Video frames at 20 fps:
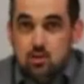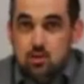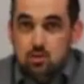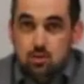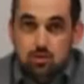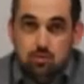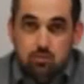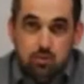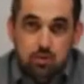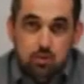you
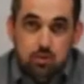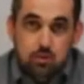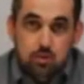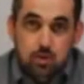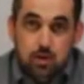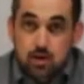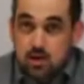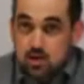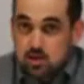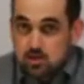through
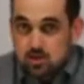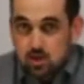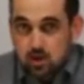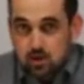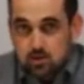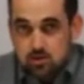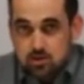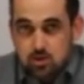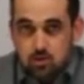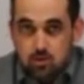
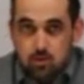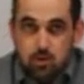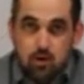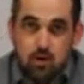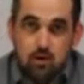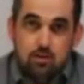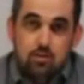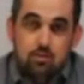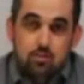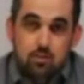search
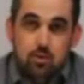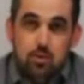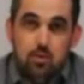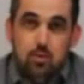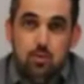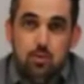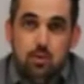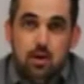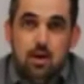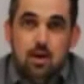or
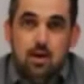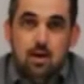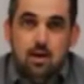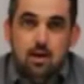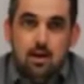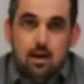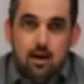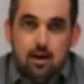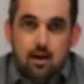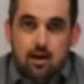through,
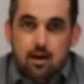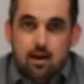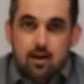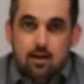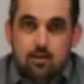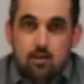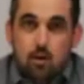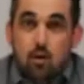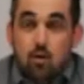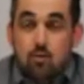
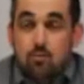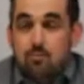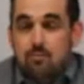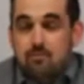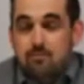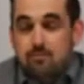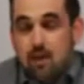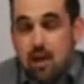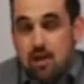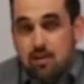or
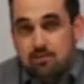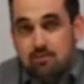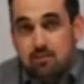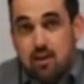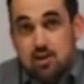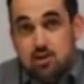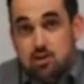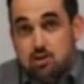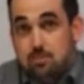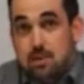rather
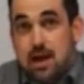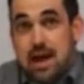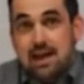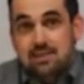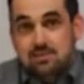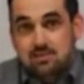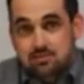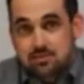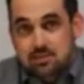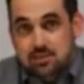find you
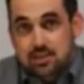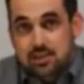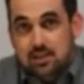passively.